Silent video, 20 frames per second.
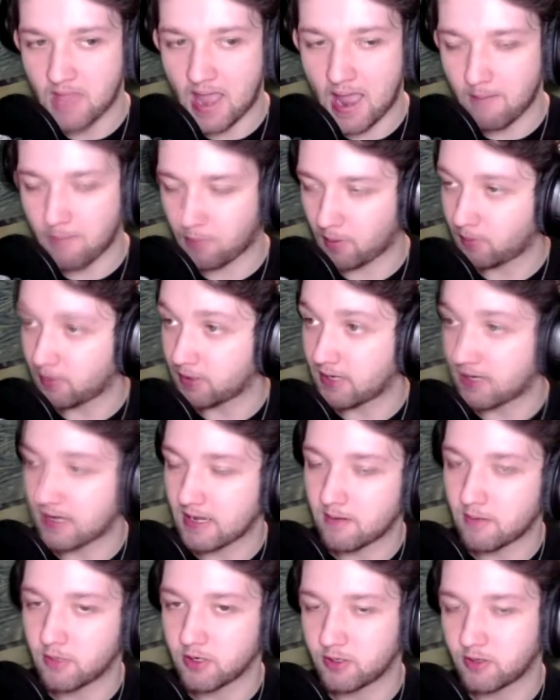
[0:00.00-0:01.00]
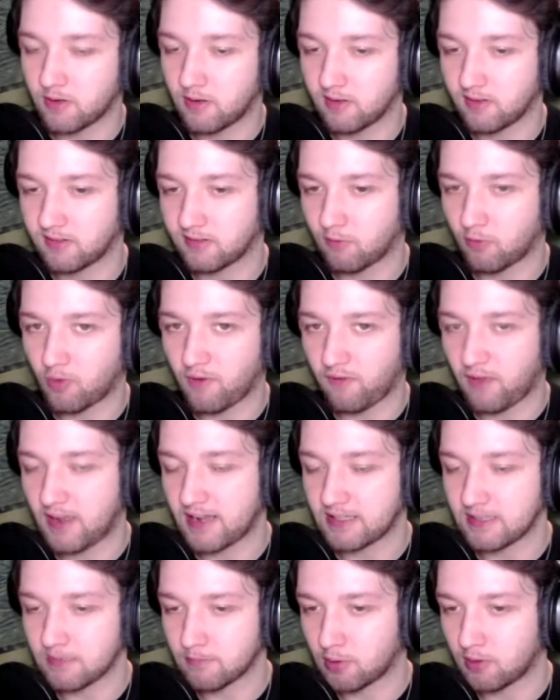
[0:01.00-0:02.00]
I'm probably gonna get a bunch of those
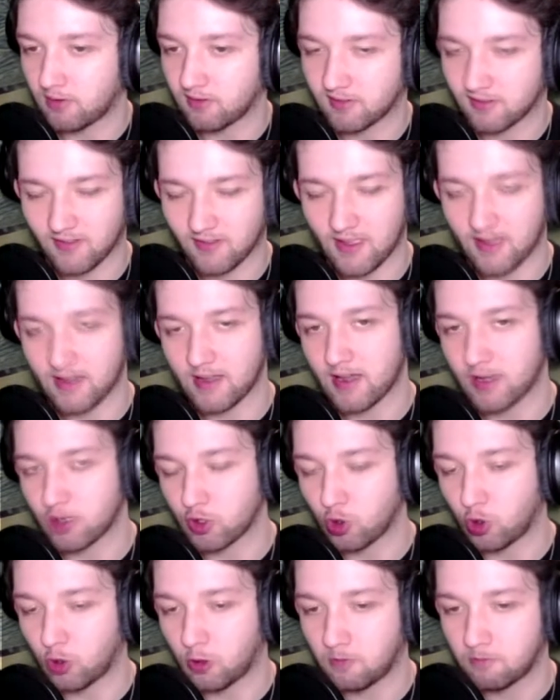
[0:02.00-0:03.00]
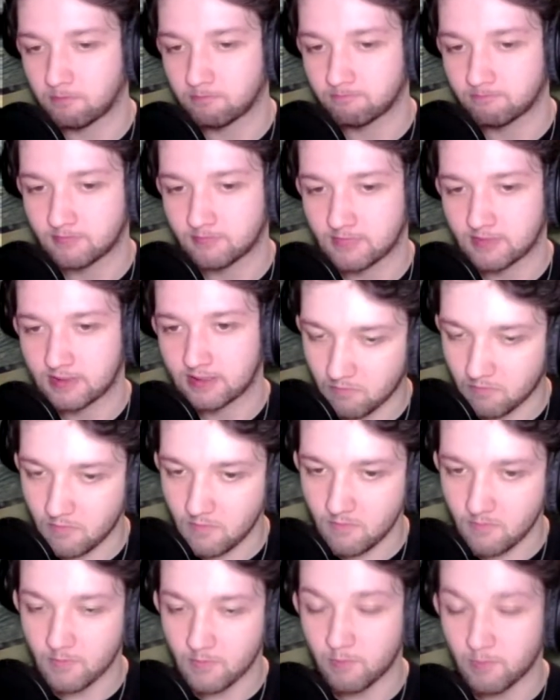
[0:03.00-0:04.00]
reflecting poles because they're kind of cool.
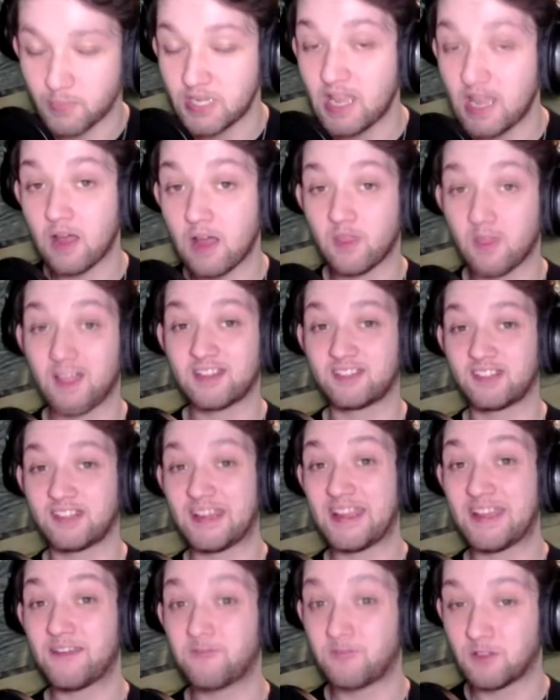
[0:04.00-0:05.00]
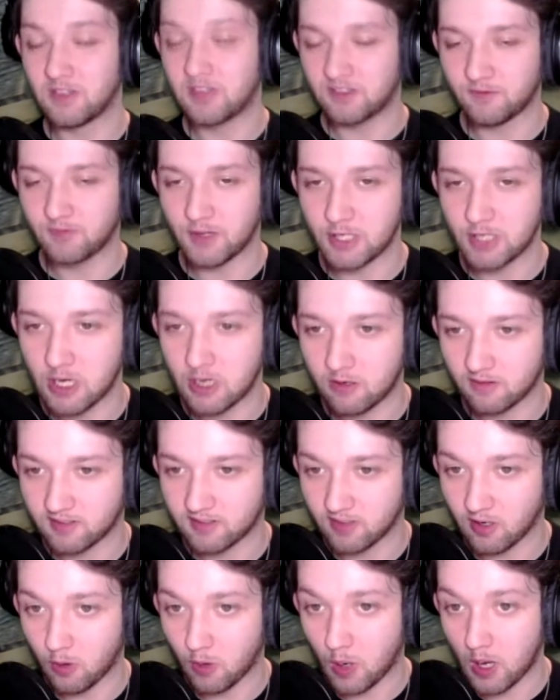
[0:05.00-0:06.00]
But yeah, that's it for this video.
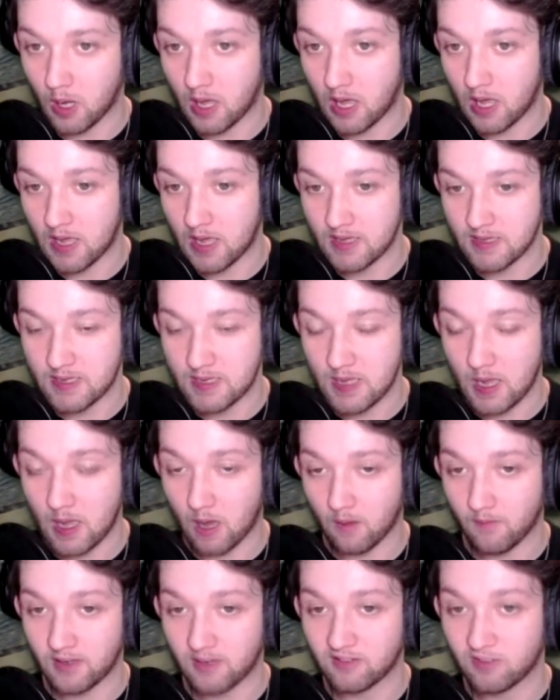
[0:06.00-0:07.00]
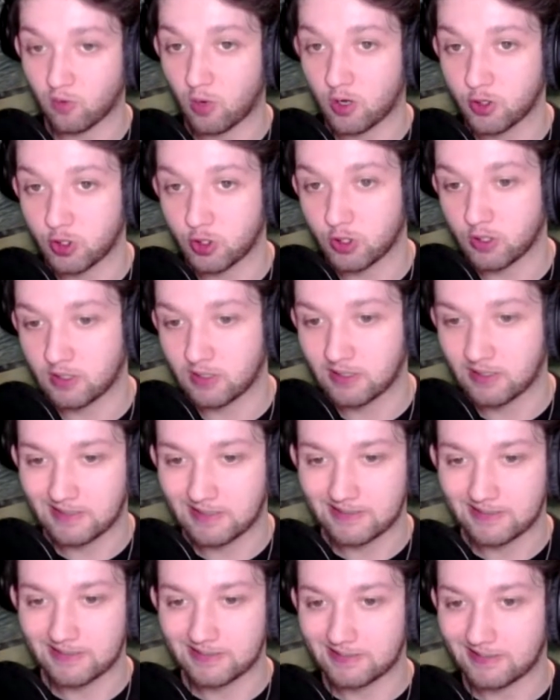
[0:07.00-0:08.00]
So uh yeah, thanks for watching.
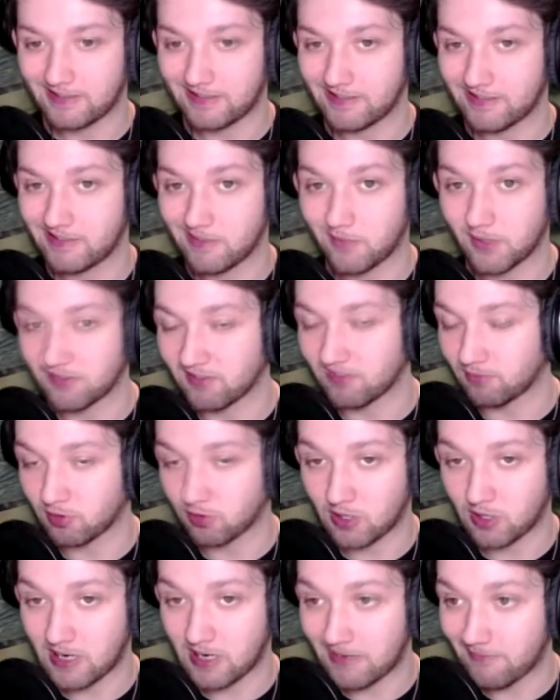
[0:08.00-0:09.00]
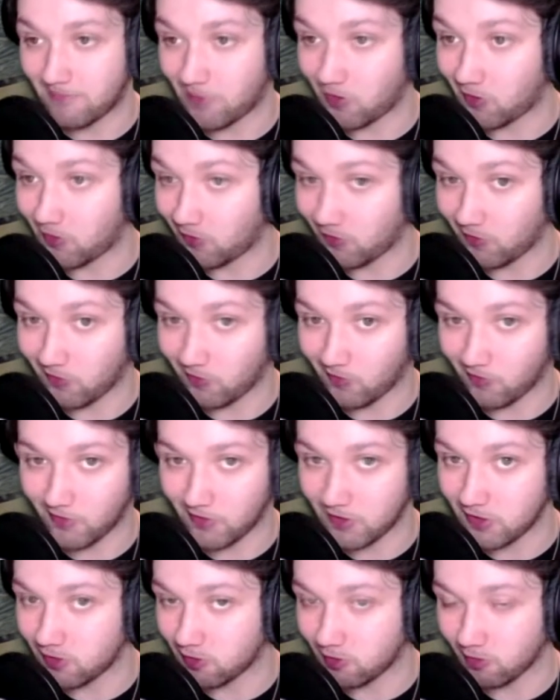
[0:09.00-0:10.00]
Like, comment, subscribe, all
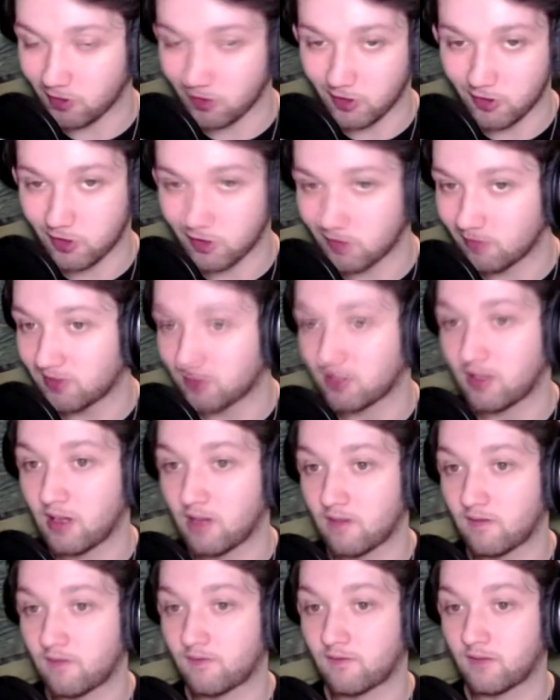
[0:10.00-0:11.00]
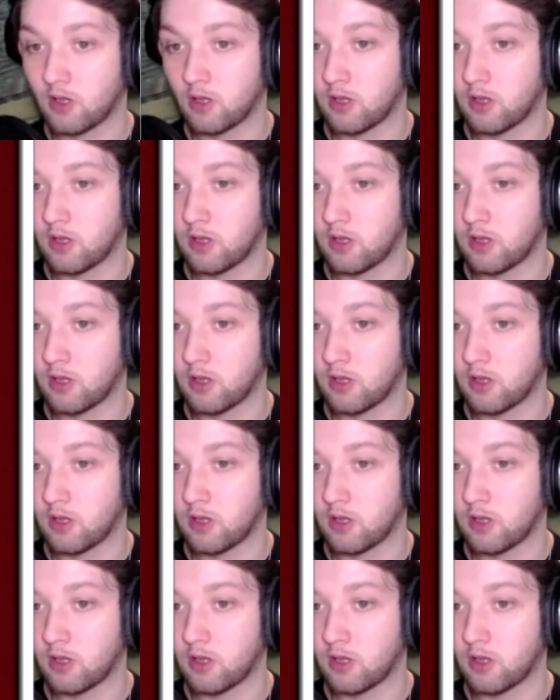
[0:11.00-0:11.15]
the usual YouTube stuff.